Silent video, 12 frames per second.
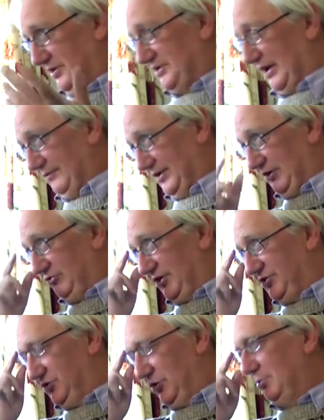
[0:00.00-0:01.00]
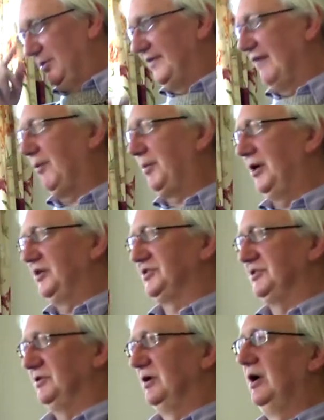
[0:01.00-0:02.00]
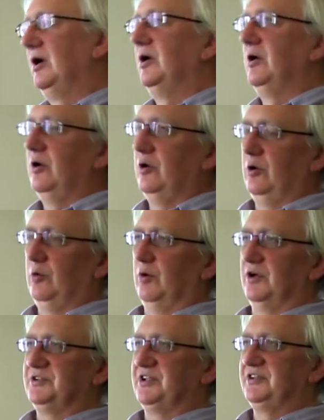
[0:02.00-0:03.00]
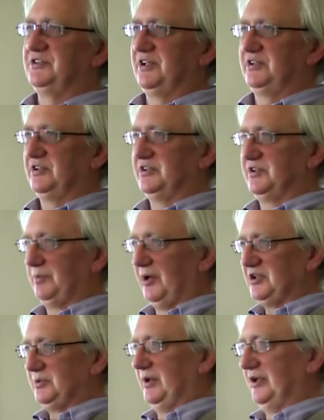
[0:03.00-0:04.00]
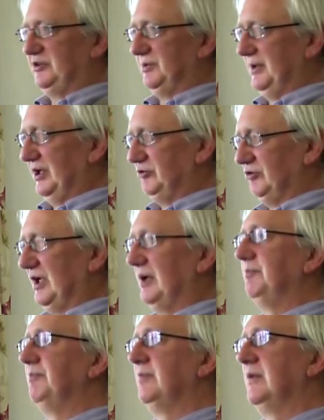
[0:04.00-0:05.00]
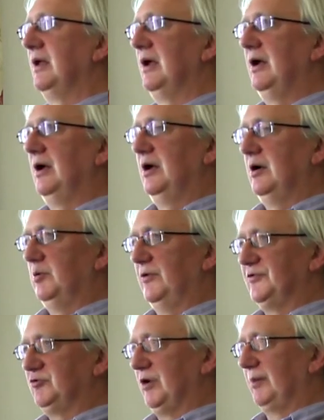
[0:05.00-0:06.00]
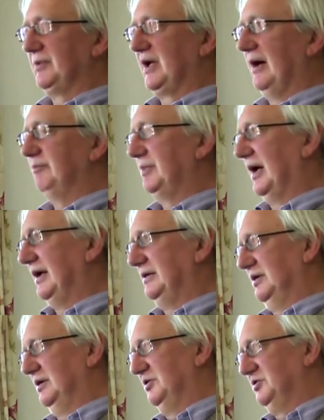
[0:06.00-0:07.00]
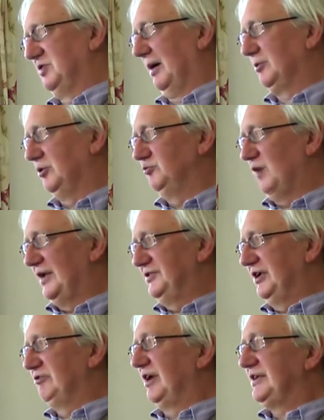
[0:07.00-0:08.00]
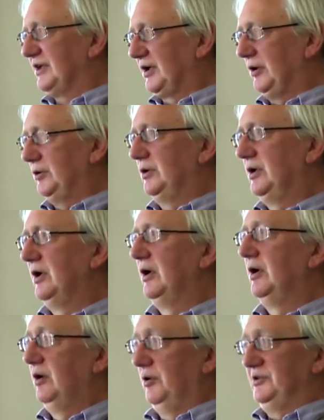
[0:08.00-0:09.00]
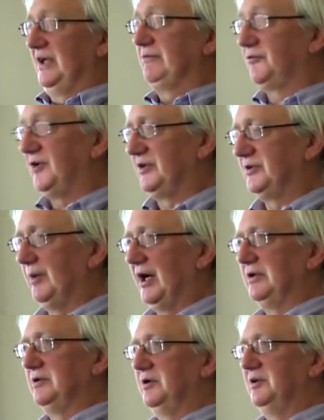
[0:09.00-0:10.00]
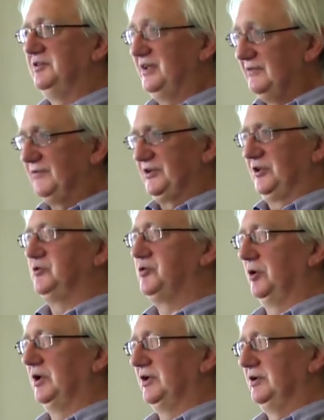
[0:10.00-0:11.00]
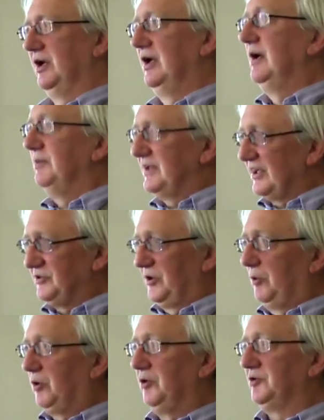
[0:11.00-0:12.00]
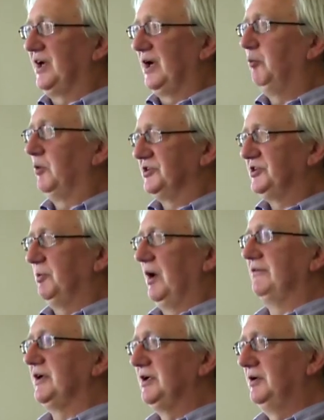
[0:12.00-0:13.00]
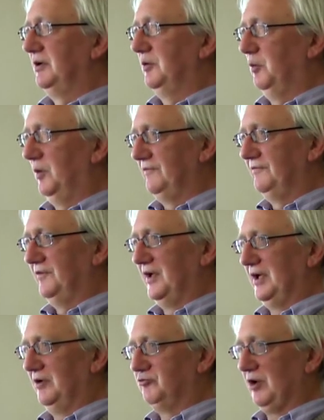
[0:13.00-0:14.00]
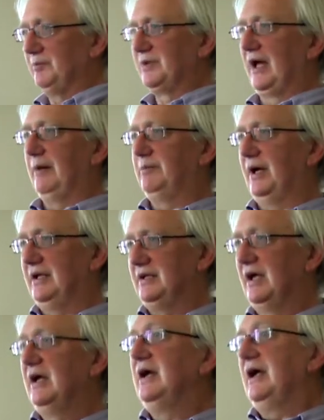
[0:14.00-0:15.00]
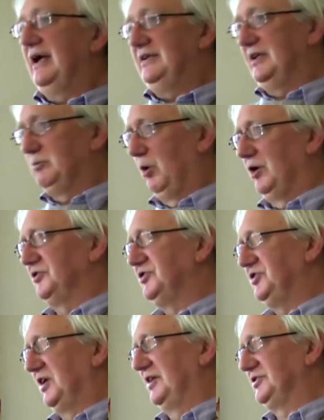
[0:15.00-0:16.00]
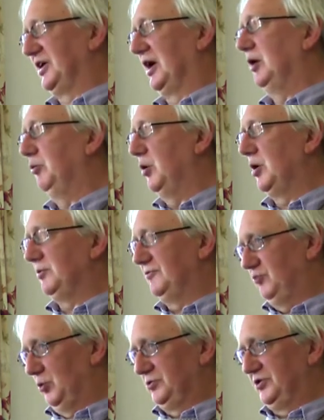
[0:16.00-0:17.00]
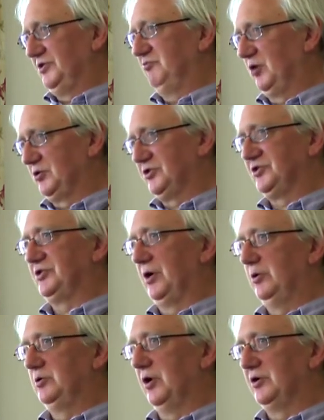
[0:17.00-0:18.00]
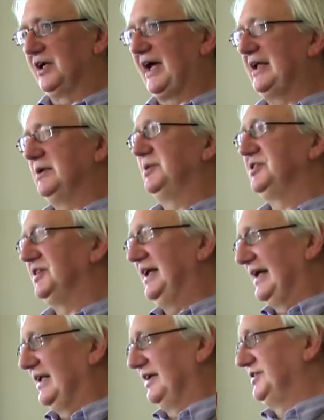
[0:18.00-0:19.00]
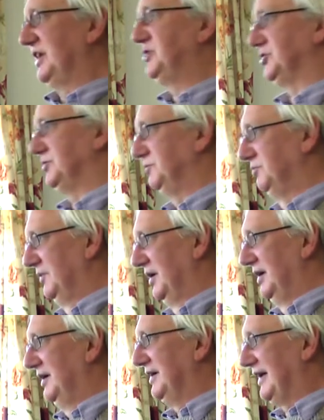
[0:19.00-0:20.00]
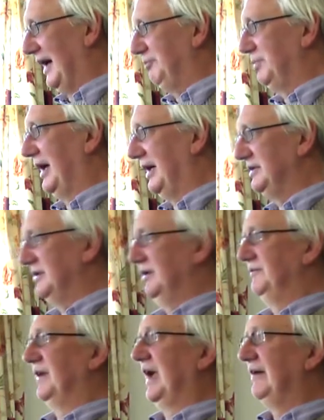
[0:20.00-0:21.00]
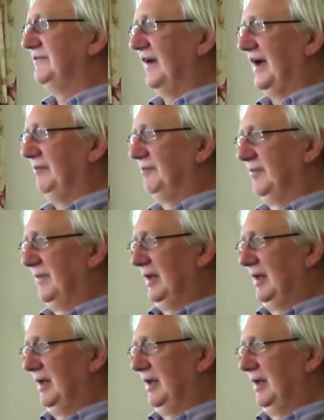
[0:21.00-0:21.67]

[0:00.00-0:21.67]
detail than interests you, but the other person who was considered as a possible intermediary with the Trump campaign, a chap called Randy Credico, who's another friend of mine, did visit Julian, but has no contact whatsoever with the Trump campaign. He did once, years ago, work with Roger Stone on the cannabis legalization campaign, and they have that